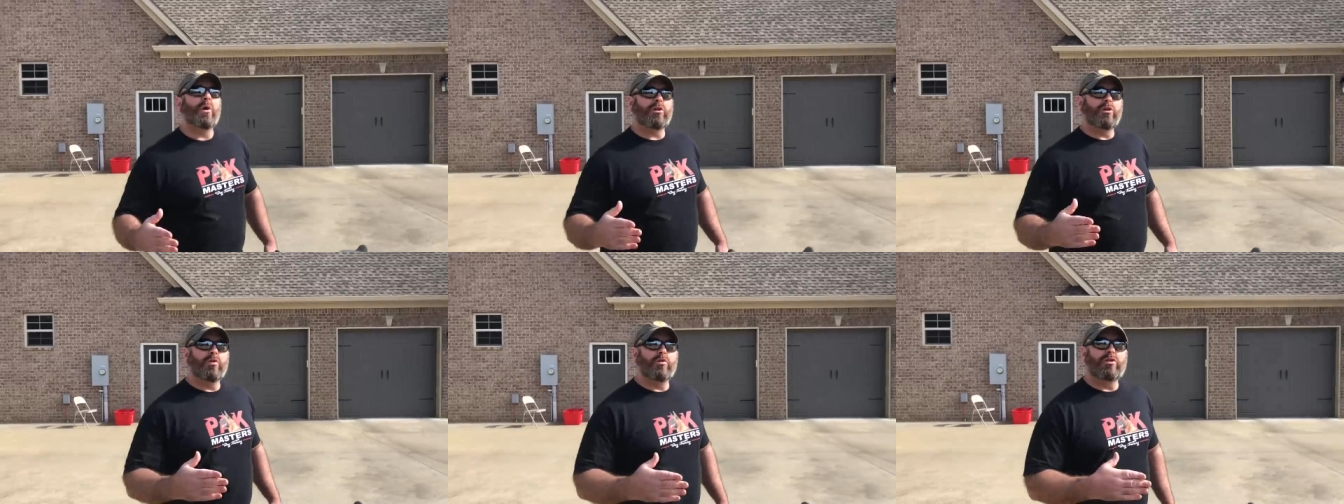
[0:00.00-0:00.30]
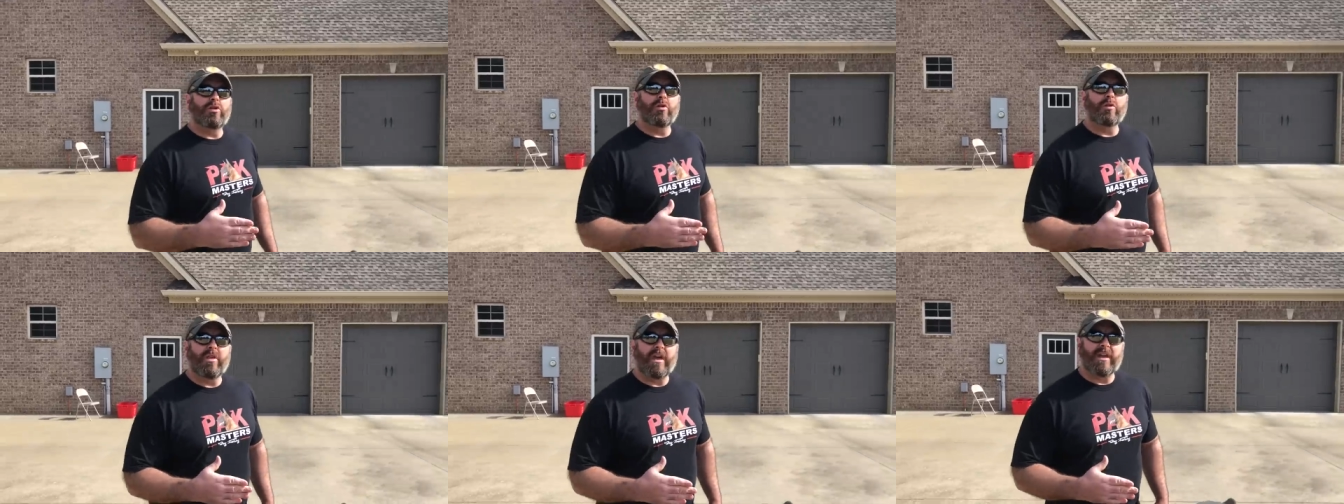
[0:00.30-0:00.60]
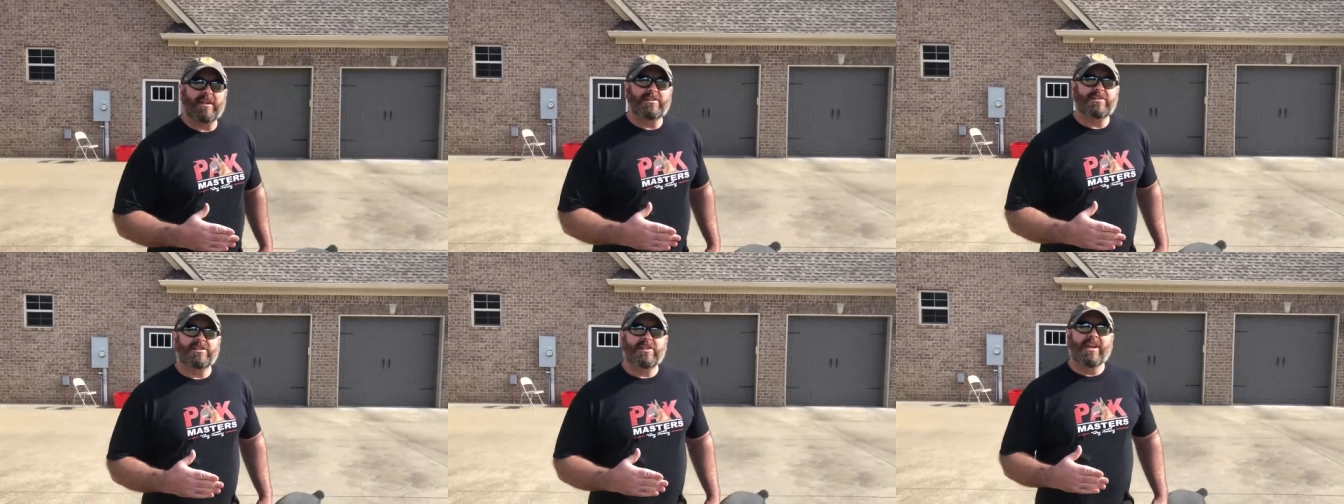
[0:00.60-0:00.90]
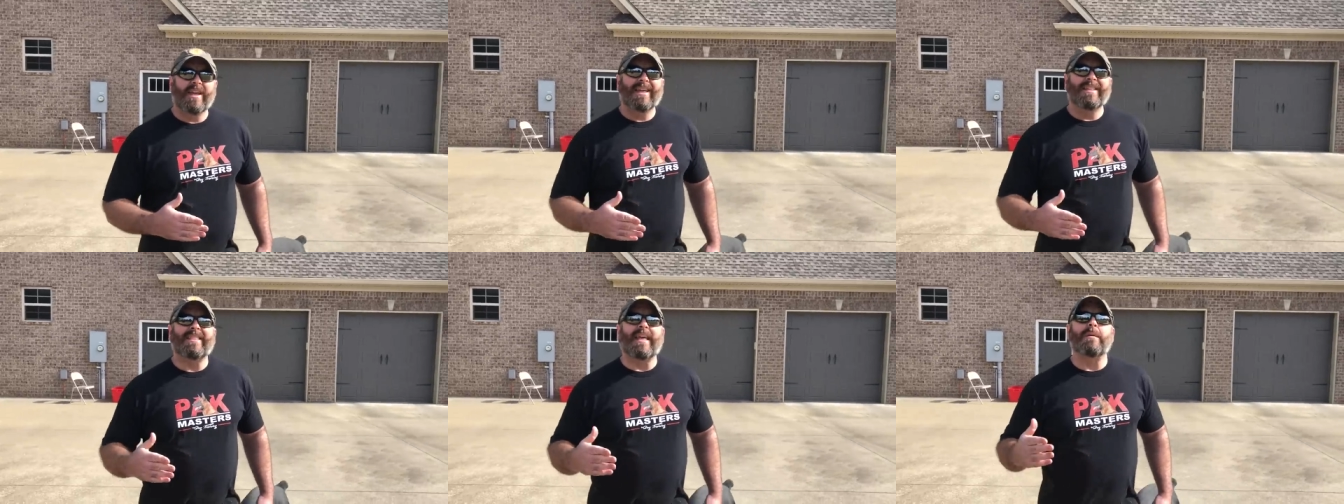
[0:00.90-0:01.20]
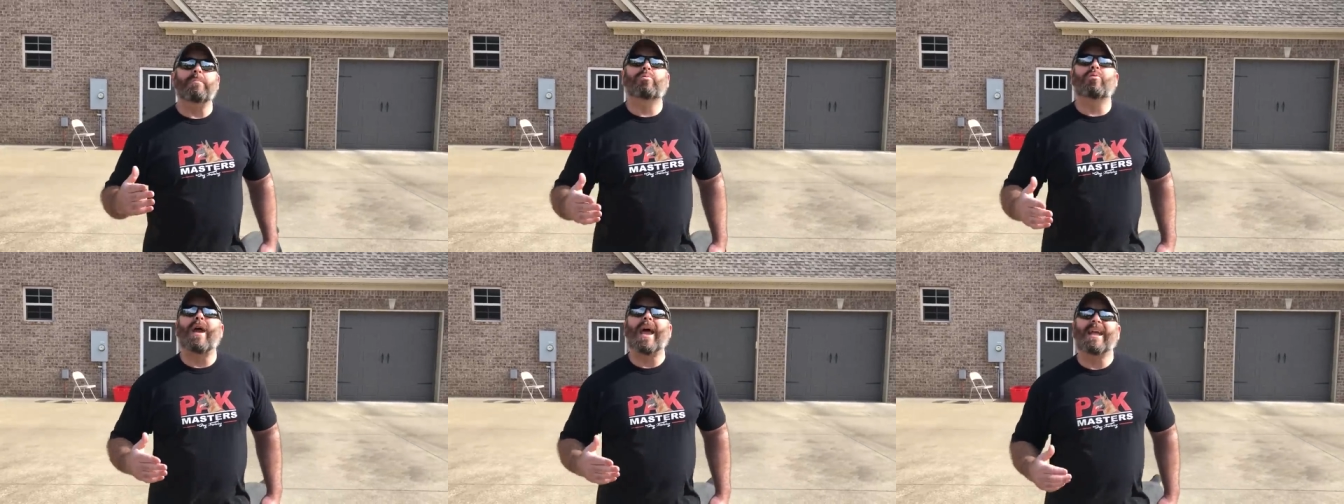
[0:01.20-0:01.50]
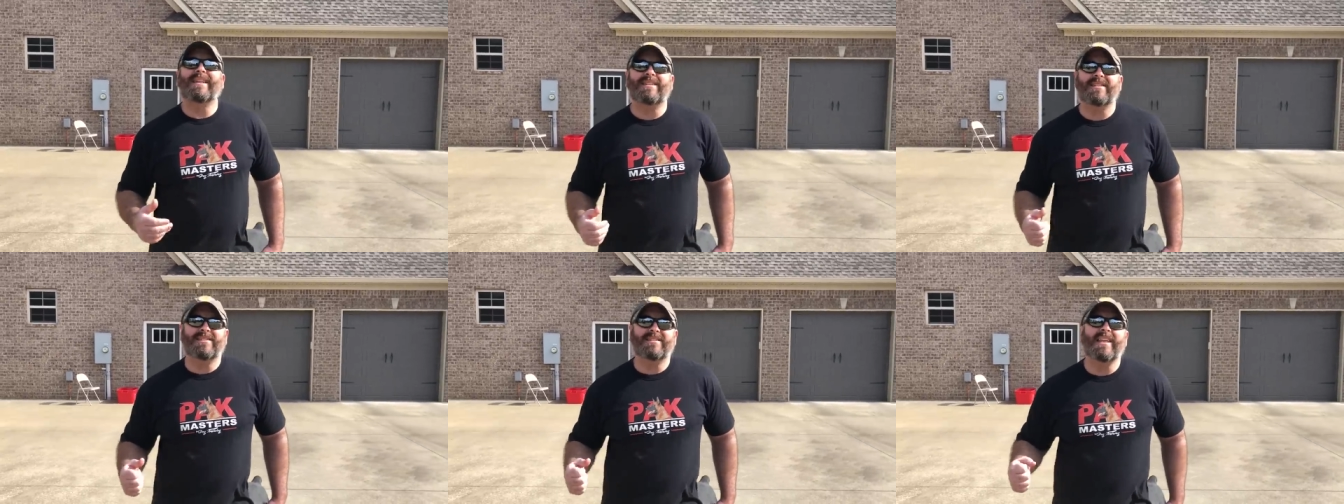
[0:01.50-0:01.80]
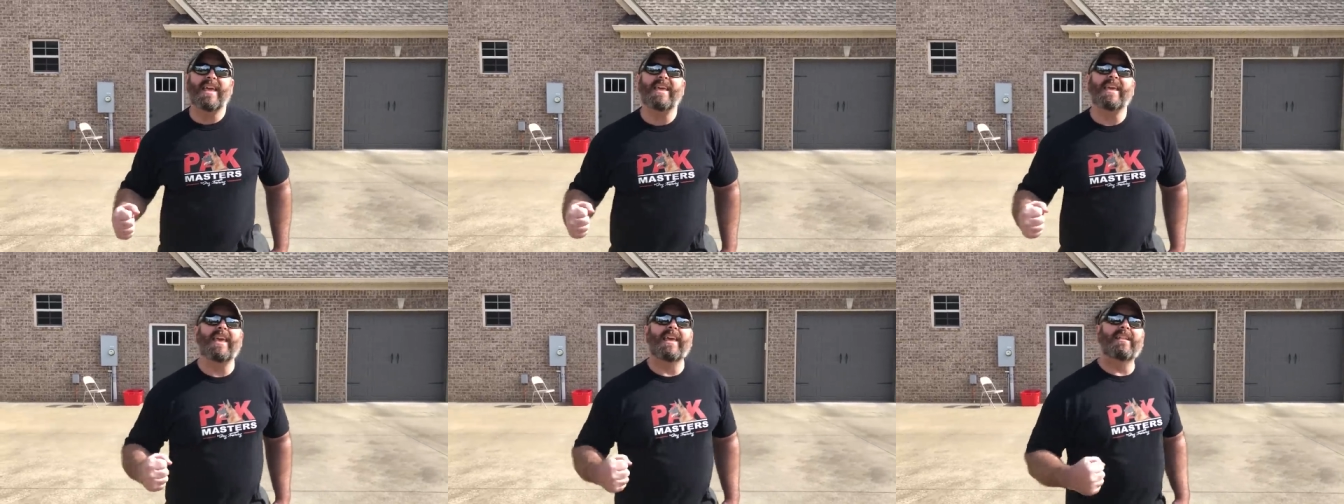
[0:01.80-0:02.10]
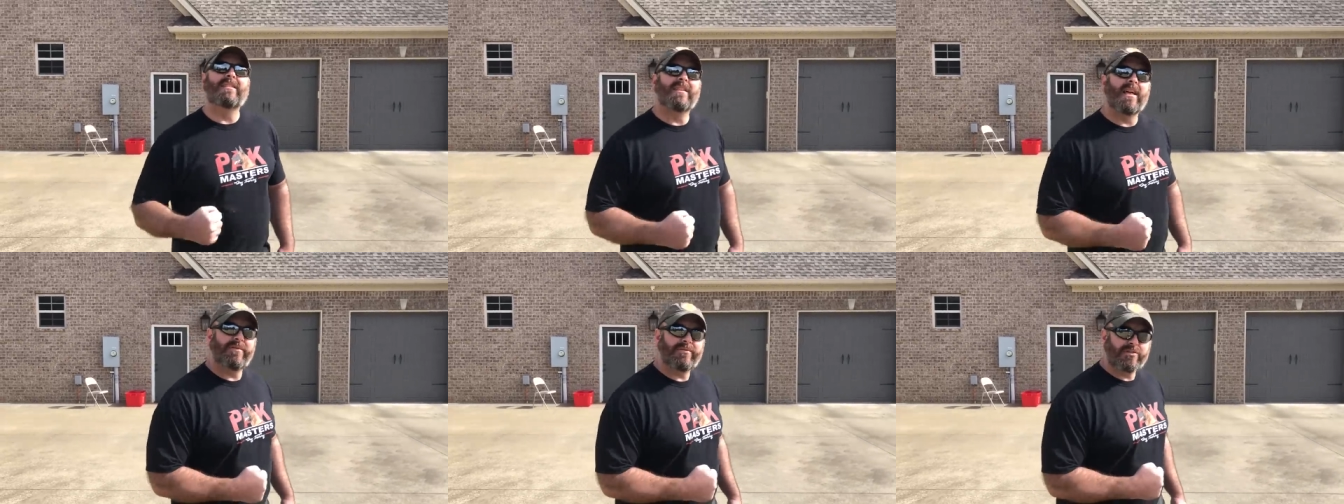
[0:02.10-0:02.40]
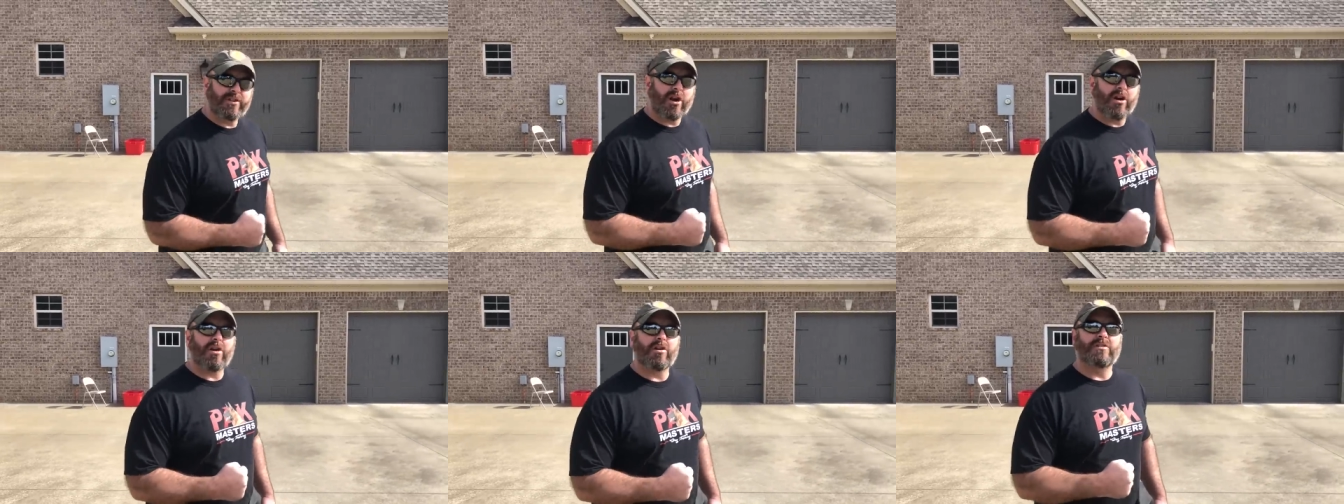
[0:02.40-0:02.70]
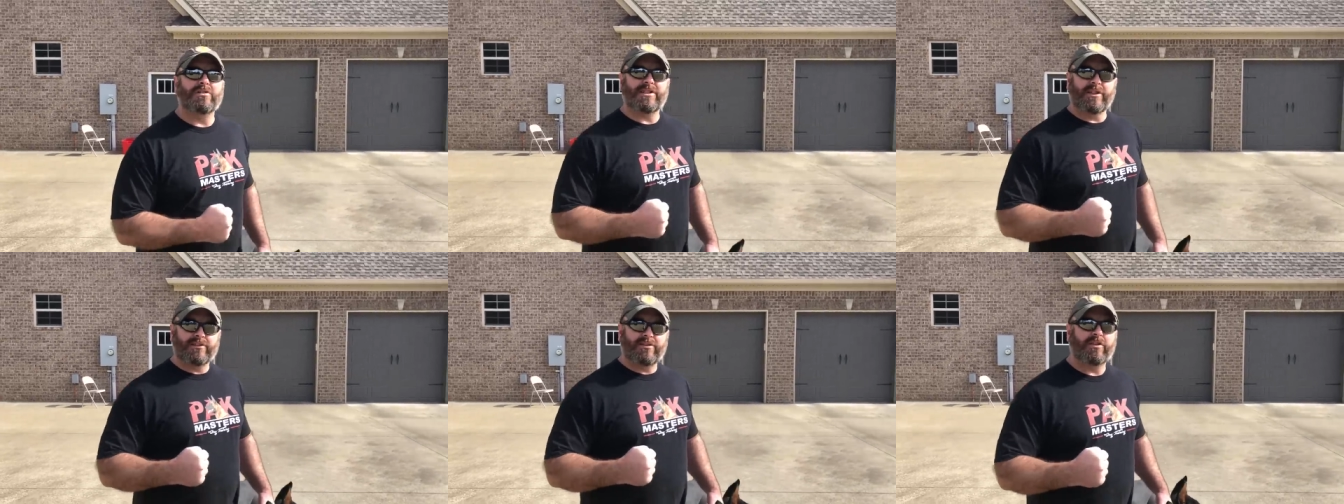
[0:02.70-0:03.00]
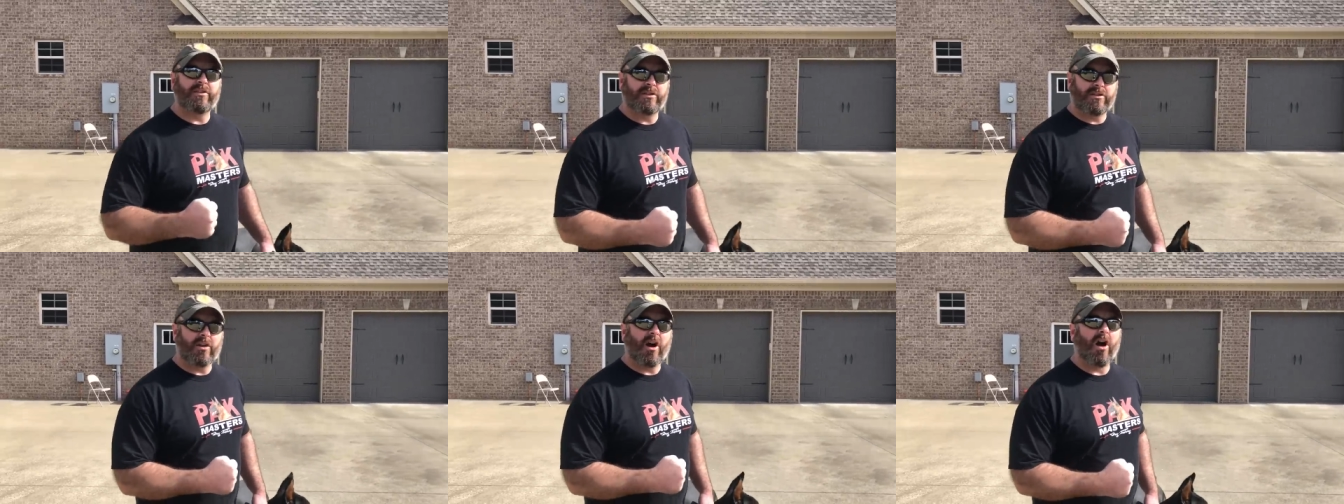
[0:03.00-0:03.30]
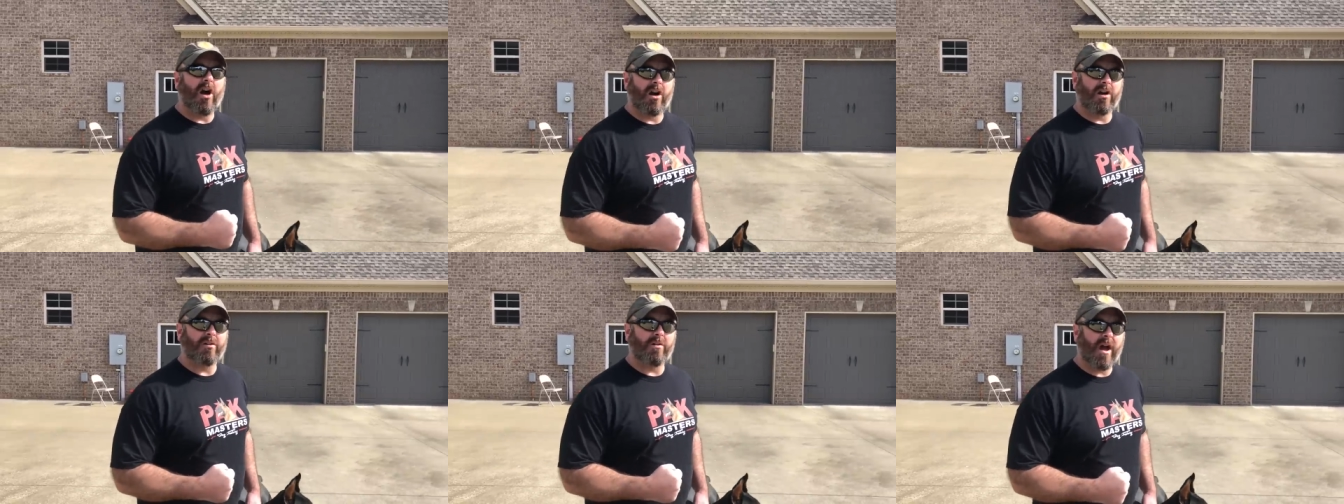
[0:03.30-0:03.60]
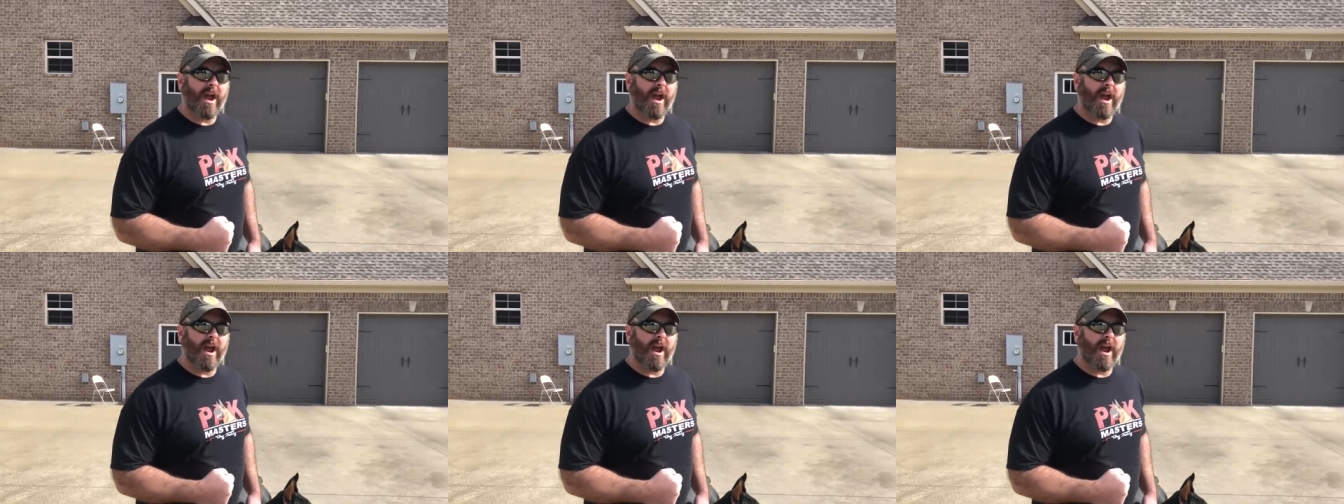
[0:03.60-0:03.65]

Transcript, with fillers: when you do this, they practice taking left turns into the dog,